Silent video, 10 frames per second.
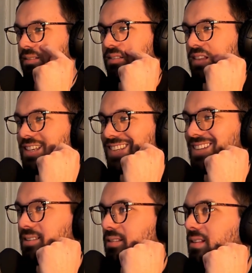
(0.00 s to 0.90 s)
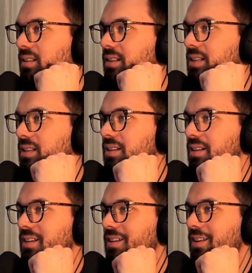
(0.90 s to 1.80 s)
Is it?
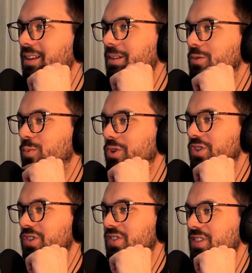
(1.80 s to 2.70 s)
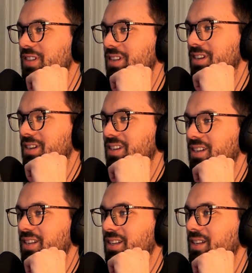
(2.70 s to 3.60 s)
It was more just
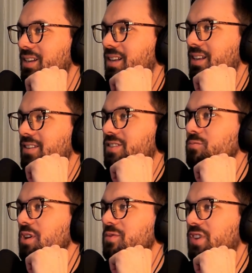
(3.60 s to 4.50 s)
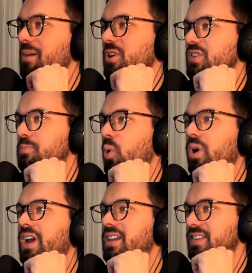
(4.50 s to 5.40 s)
sometimes cyber is
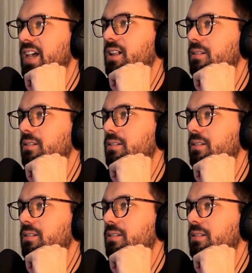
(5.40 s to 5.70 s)
boring as hell.